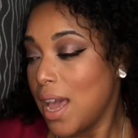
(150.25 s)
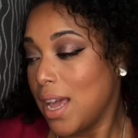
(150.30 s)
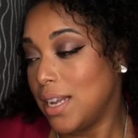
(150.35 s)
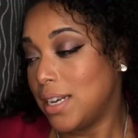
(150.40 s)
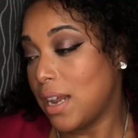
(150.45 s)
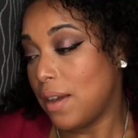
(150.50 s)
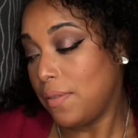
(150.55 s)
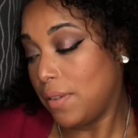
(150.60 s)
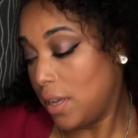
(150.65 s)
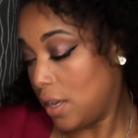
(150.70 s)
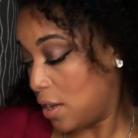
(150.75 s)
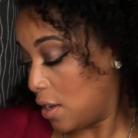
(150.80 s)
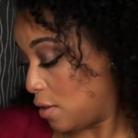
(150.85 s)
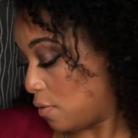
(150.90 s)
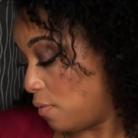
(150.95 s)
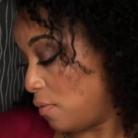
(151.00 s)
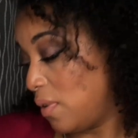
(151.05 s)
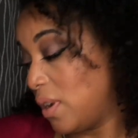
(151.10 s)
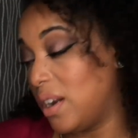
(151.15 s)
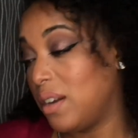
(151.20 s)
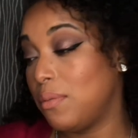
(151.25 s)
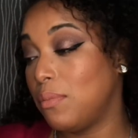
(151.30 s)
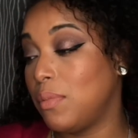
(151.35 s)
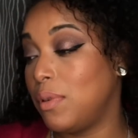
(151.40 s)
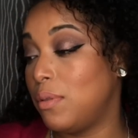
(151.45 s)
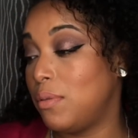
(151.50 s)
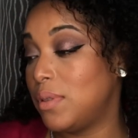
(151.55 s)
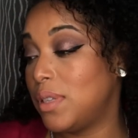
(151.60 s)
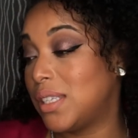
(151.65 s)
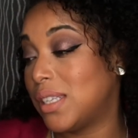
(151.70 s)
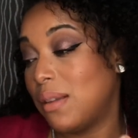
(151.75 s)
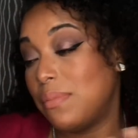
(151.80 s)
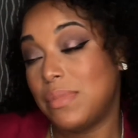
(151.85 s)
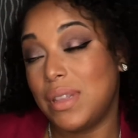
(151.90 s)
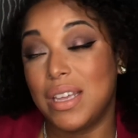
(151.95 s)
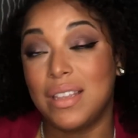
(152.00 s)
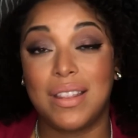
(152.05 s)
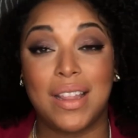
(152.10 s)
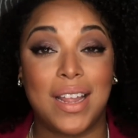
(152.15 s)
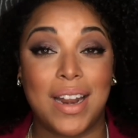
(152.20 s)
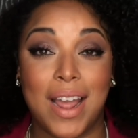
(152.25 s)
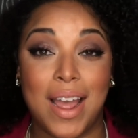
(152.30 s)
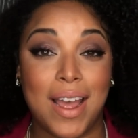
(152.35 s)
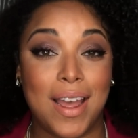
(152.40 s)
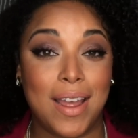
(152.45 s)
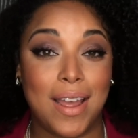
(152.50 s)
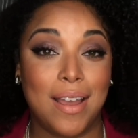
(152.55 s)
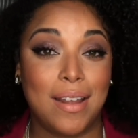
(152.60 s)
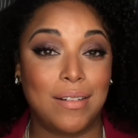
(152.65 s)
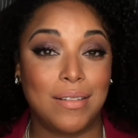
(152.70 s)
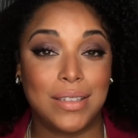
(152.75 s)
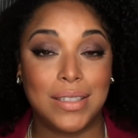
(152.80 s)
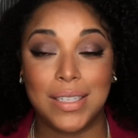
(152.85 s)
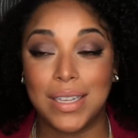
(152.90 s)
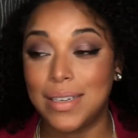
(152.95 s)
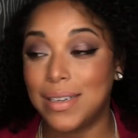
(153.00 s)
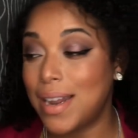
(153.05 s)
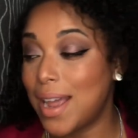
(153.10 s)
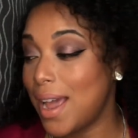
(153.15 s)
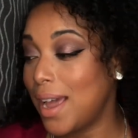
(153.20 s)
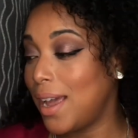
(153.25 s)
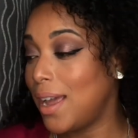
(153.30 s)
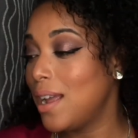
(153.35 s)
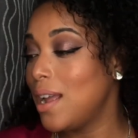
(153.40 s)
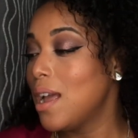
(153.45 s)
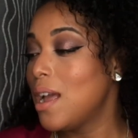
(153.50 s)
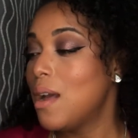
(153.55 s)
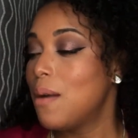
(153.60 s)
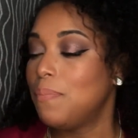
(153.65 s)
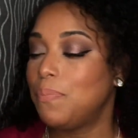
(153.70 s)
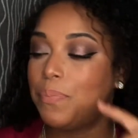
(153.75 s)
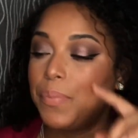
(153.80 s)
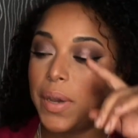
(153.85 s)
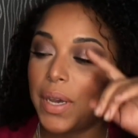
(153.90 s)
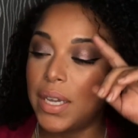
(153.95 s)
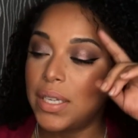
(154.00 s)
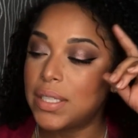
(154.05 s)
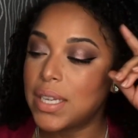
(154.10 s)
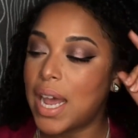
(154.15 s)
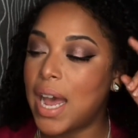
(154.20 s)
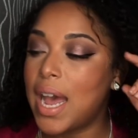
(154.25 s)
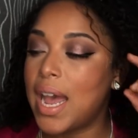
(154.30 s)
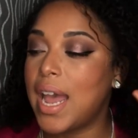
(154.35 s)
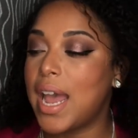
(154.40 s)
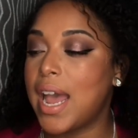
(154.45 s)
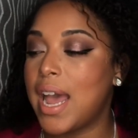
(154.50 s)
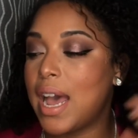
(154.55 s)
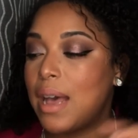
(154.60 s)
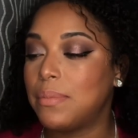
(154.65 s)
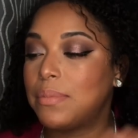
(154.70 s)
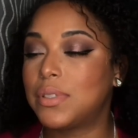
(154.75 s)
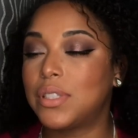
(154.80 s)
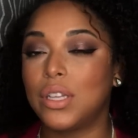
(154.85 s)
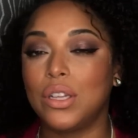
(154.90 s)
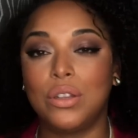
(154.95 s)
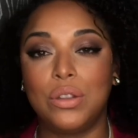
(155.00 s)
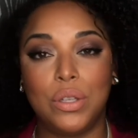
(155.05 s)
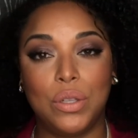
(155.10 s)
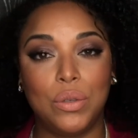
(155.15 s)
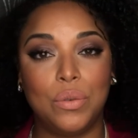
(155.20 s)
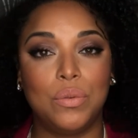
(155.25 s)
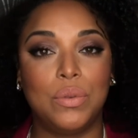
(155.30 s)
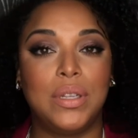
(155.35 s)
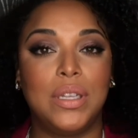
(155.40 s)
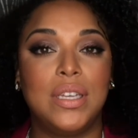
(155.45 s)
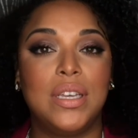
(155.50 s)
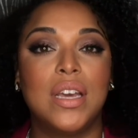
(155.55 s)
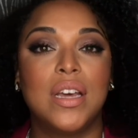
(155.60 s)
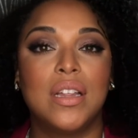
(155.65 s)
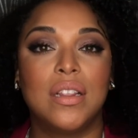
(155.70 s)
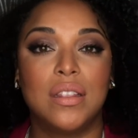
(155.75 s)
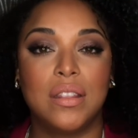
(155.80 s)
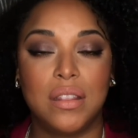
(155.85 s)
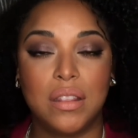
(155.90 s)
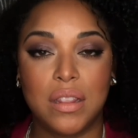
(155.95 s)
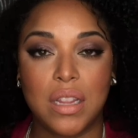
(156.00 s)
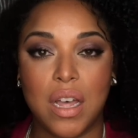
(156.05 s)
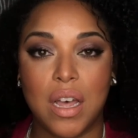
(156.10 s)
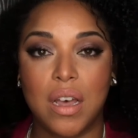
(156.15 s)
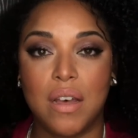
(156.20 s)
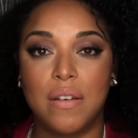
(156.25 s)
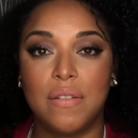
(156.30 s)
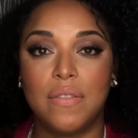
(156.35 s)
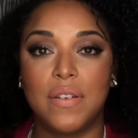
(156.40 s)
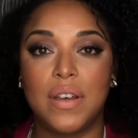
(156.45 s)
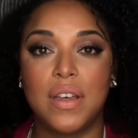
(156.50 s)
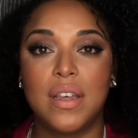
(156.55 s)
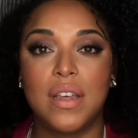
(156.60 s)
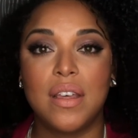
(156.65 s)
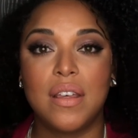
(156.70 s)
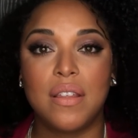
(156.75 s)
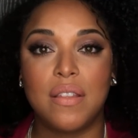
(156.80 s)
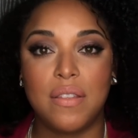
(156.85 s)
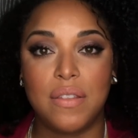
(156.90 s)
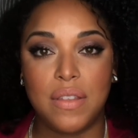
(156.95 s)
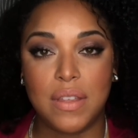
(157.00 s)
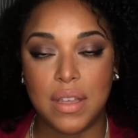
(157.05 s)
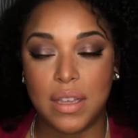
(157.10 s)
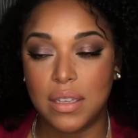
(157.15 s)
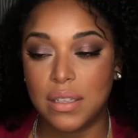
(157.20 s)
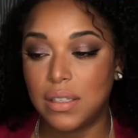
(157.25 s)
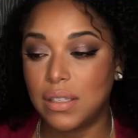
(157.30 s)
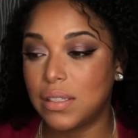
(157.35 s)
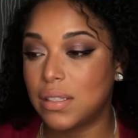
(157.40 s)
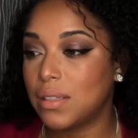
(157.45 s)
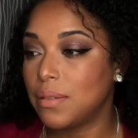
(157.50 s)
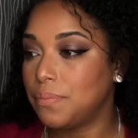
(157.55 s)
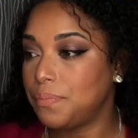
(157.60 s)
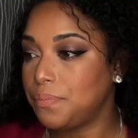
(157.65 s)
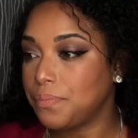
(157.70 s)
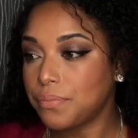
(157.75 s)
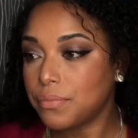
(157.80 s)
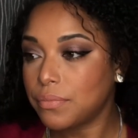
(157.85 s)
It definitely could have went with something that I had on today, but I absolutely love this.